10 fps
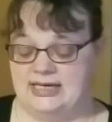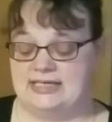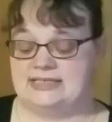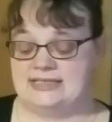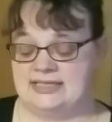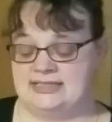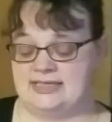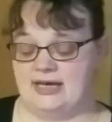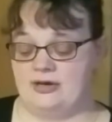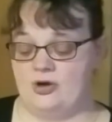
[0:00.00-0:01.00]
Since
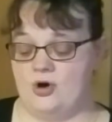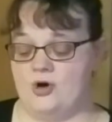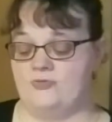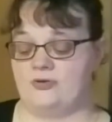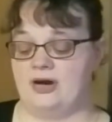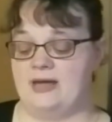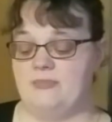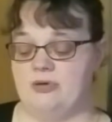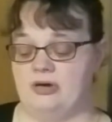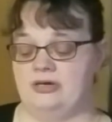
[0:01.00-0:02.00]
then, over
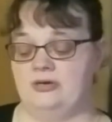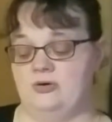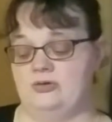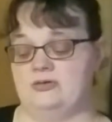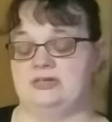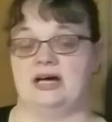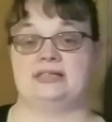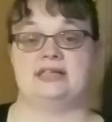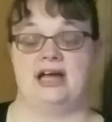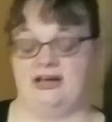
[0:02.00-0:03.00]
1 million Uno
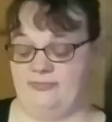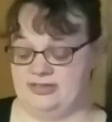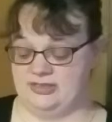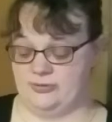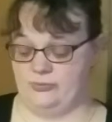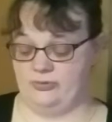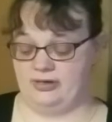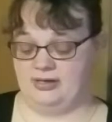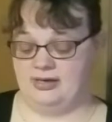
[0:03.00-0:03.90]
decks have been sold.